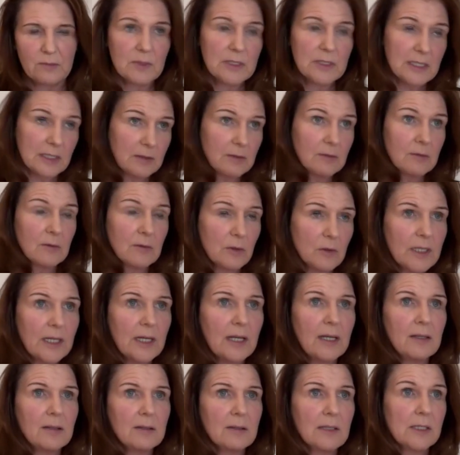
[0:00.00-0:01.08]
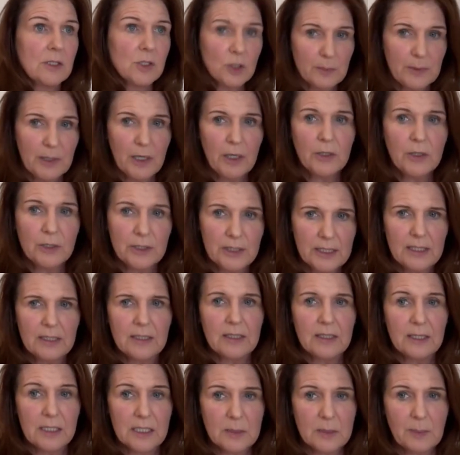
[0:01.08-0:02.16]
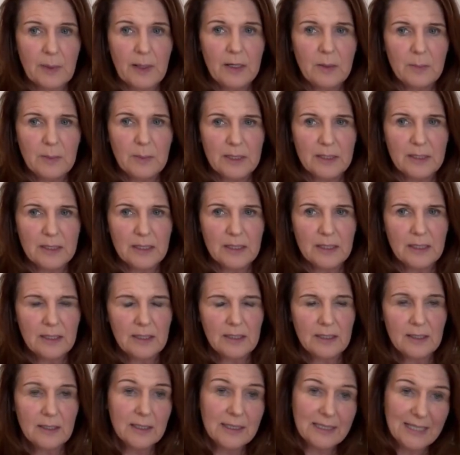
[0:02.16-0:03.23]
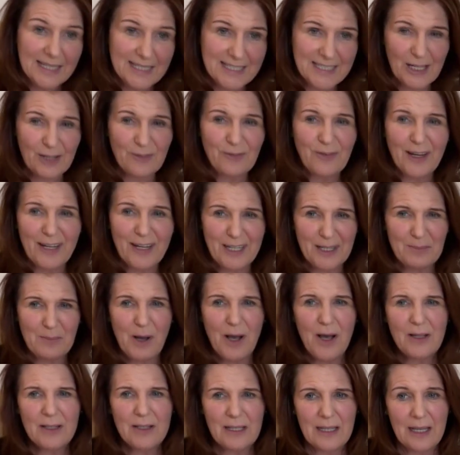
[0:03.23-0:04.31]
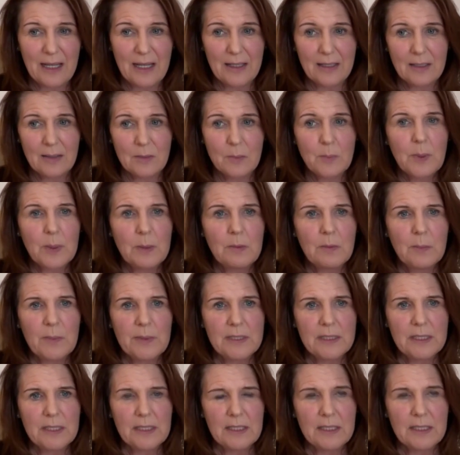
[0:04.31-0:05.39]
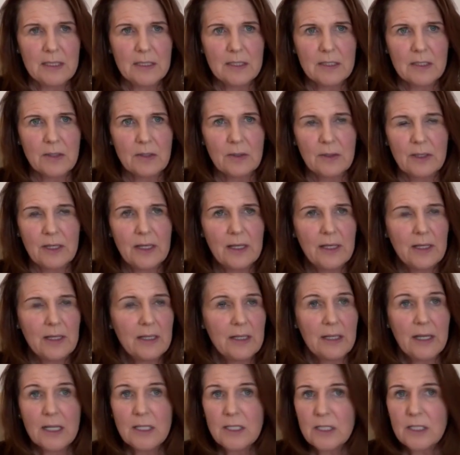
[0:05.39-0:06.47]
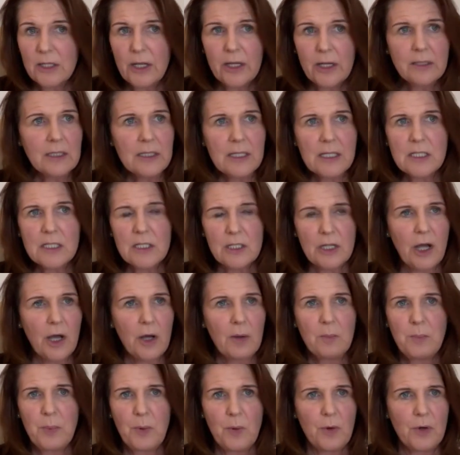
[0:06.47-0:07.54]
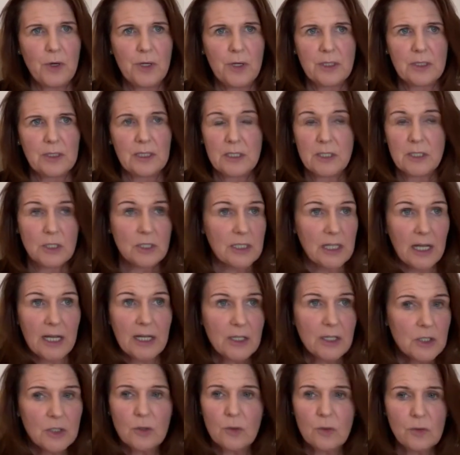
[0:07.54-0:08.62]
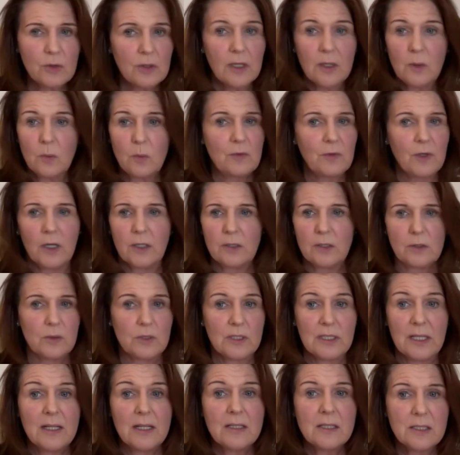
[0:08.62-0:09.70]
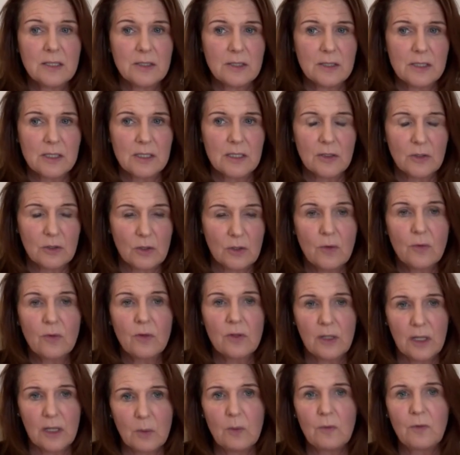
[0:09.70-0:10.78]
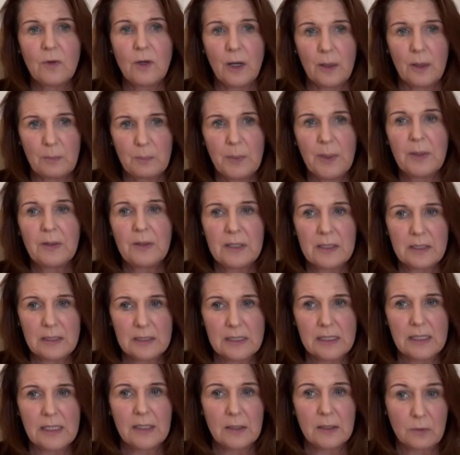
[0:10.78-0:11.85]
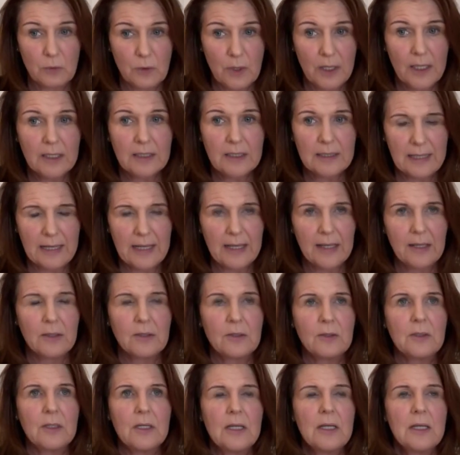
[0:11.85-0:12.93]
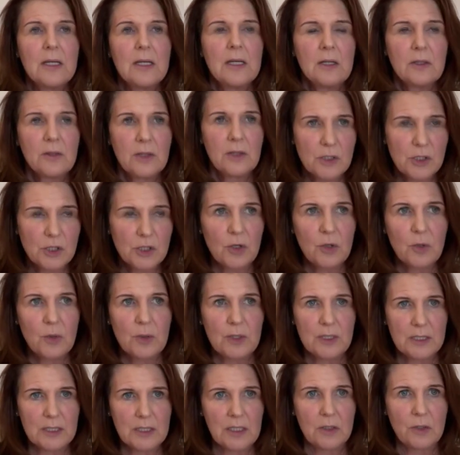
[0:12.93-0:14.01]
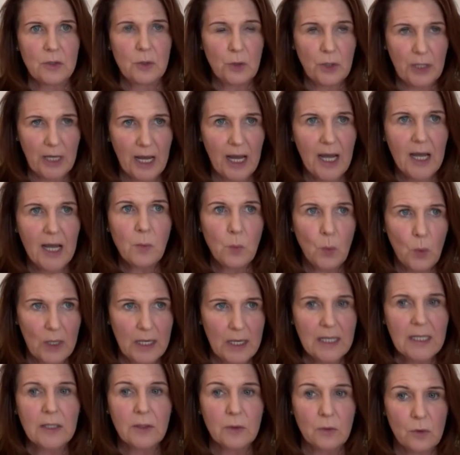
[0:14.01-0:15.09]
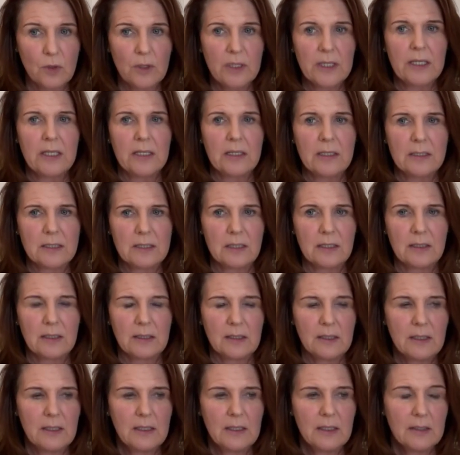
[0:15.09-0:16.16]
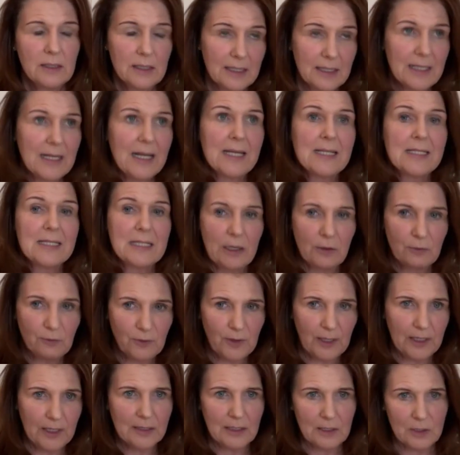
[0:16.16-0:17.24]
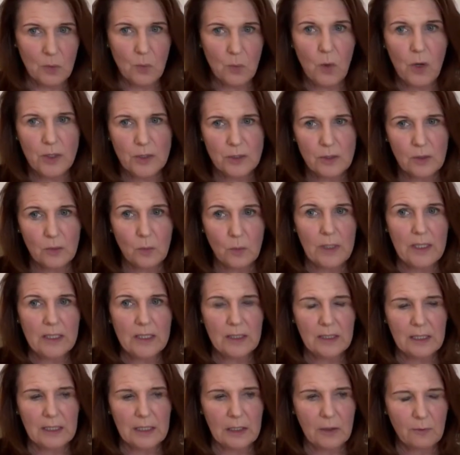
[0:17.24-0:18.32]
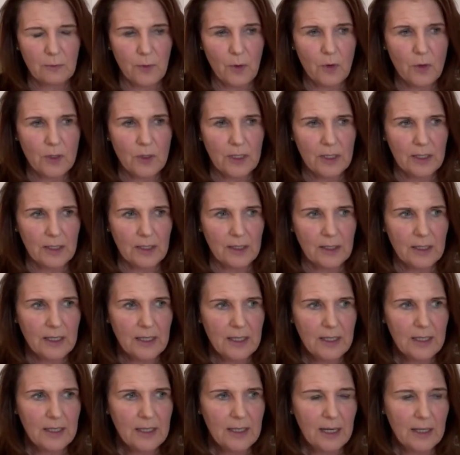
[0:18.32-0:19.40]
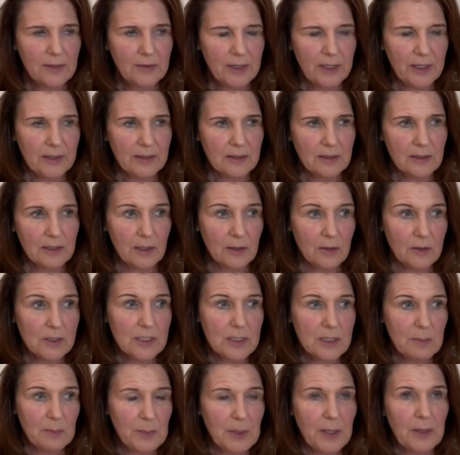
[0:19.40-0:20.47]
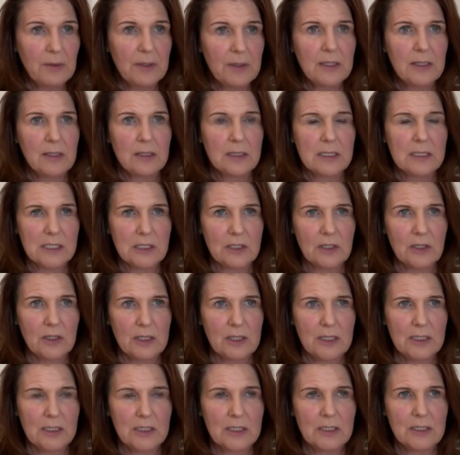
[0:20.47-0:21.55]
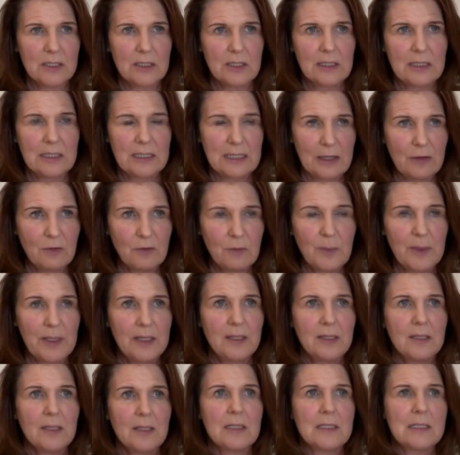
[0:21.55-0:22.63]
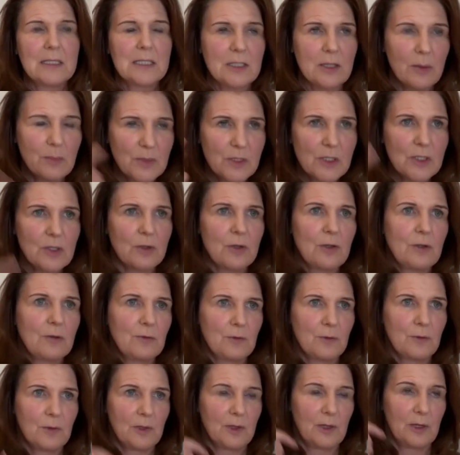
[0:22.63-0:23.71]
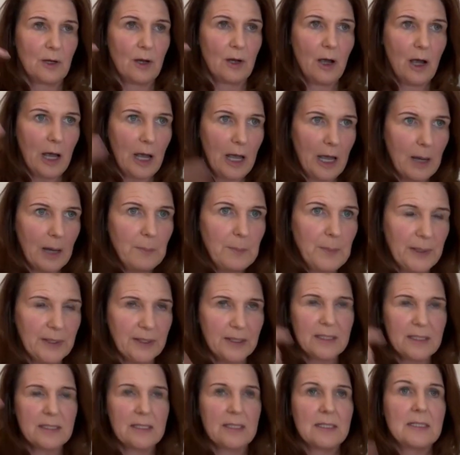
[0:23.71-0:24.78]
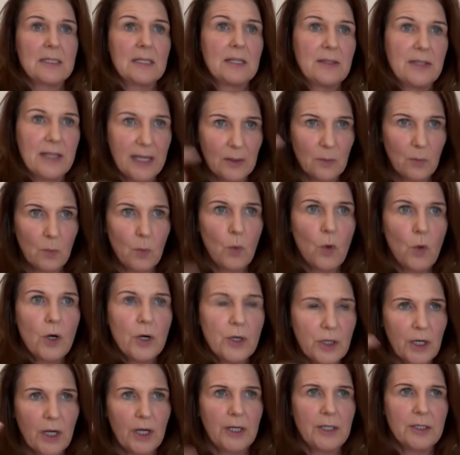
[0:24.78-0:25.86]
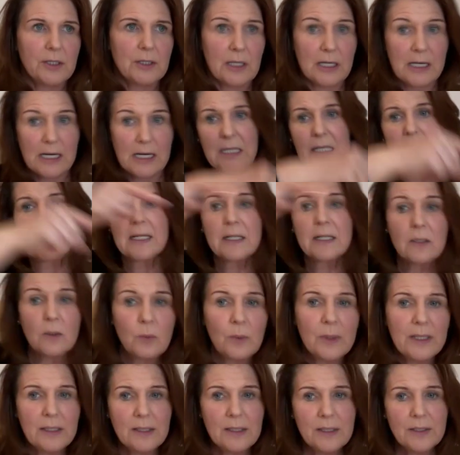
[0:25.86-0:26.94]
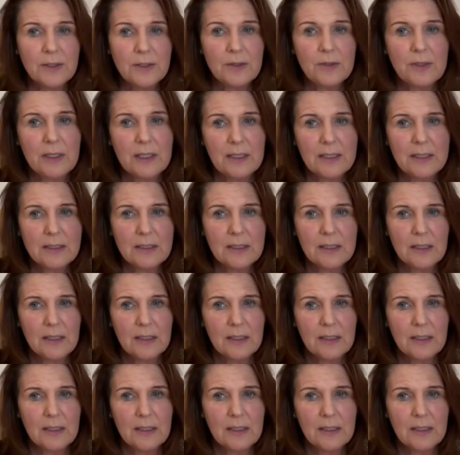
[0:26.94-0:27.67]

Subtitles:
And then, okay, then show me how you did it in an experiment and I'll see if I can model that in PBBT. So it's not that it's not important. It's just, I just don't think we've got those answers. I don't think we've got empirical data right now that show us that you can weaken orienting, that it has the effect that you want on weakening evoking, and that those empirical studies give me some sort of ability to then work out a clinical way to do that.